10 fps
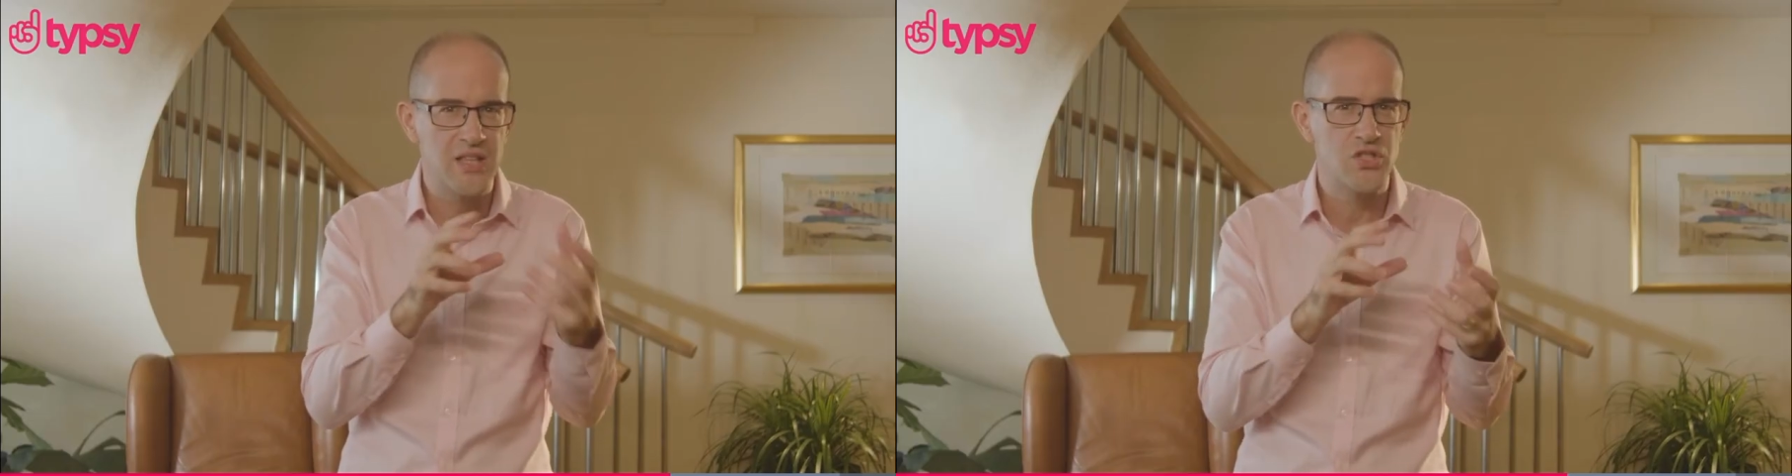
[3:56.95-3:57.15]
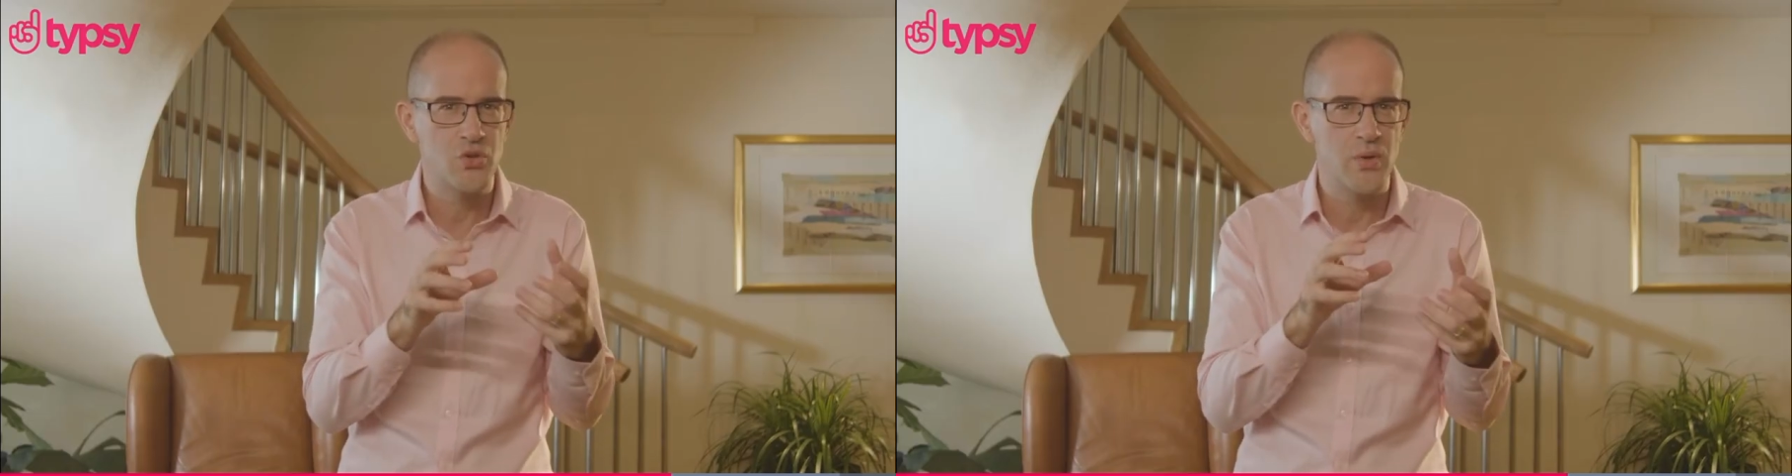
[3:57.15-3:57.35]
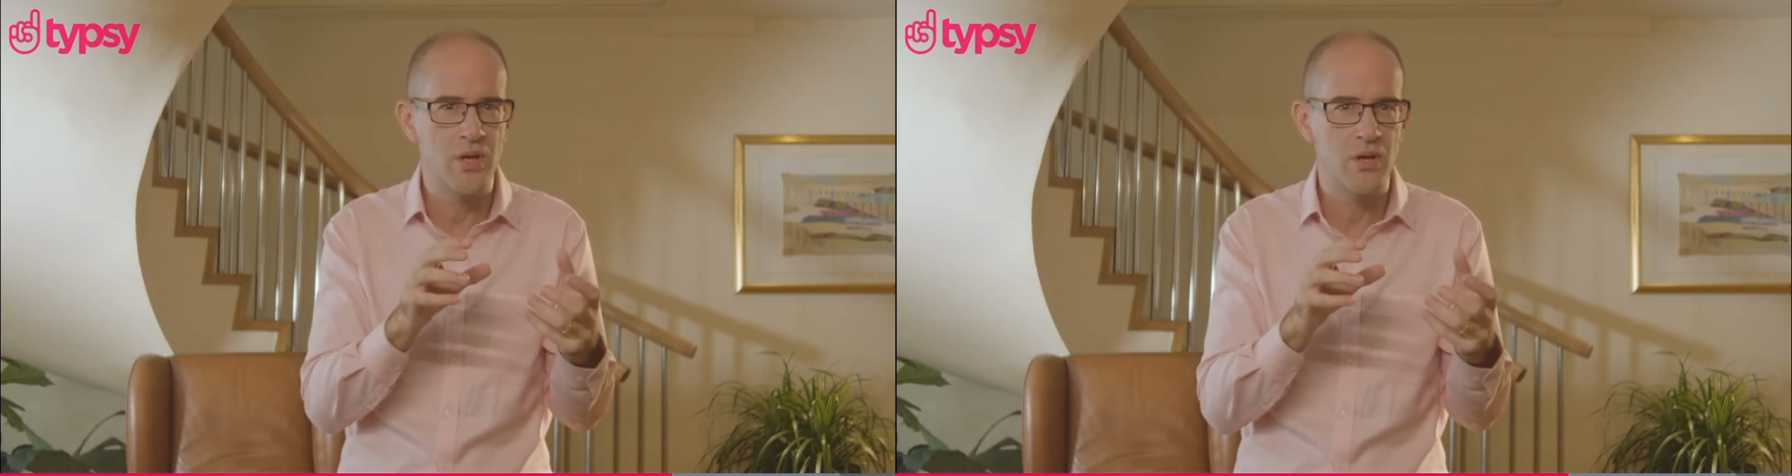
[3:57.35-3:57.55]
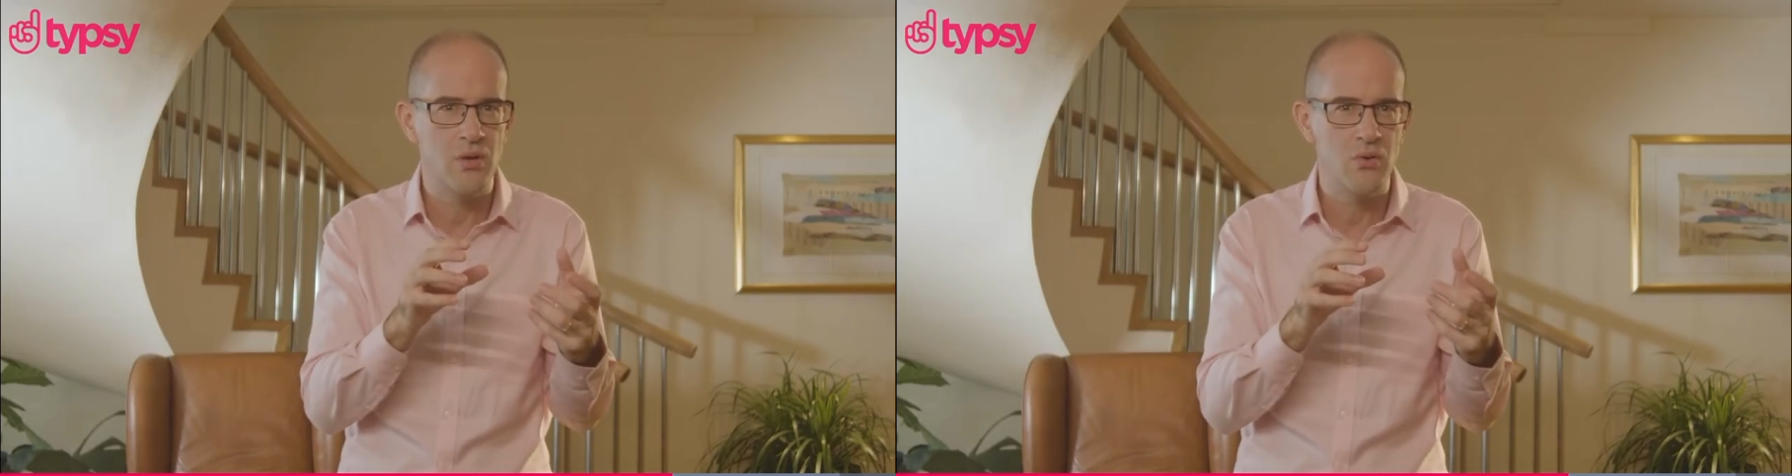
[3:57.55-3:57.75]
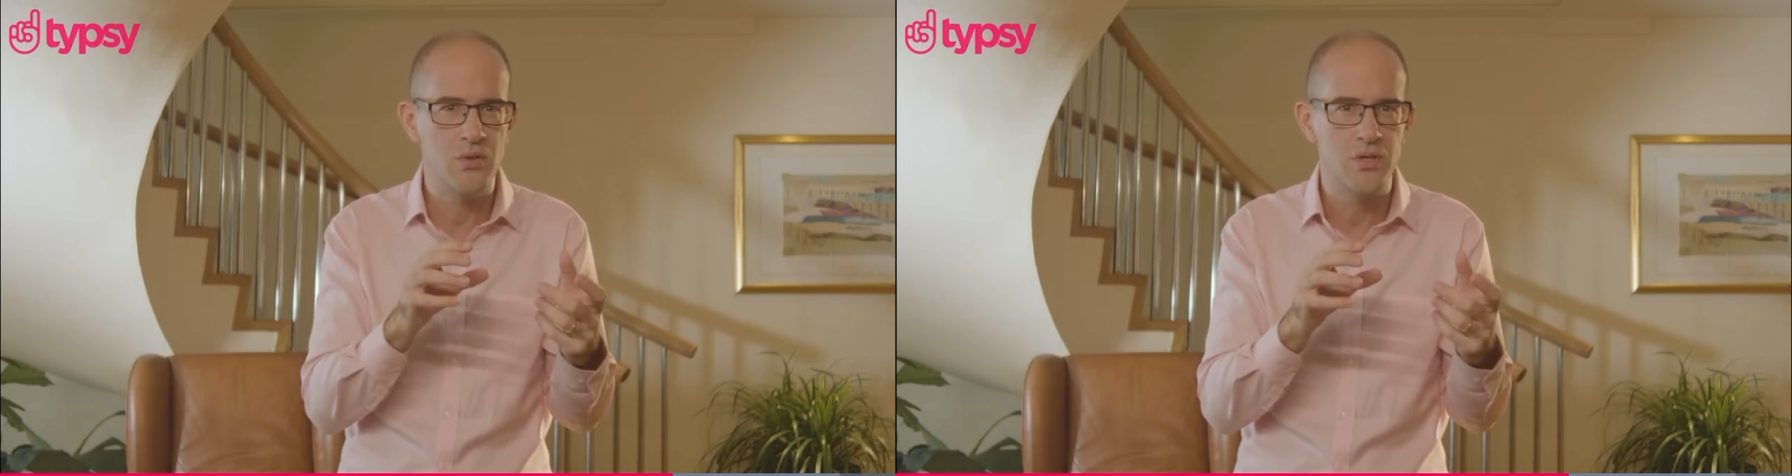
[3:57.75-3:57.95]
sets to
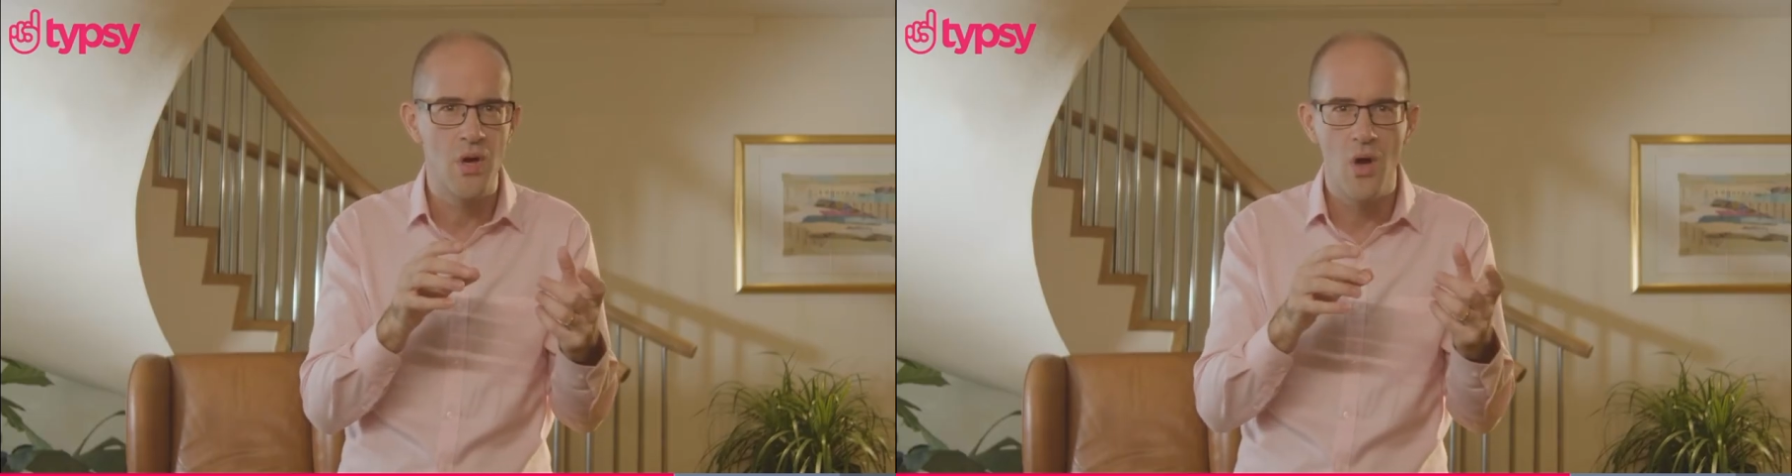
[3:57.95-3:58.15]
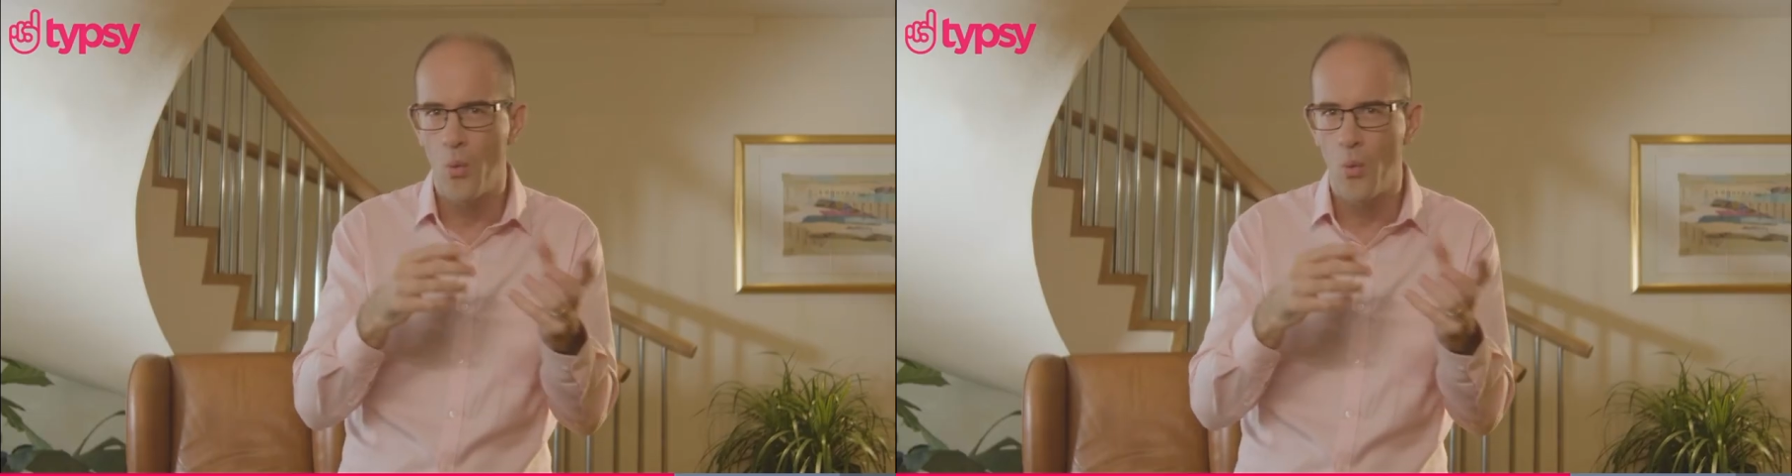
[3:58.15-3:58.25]
include,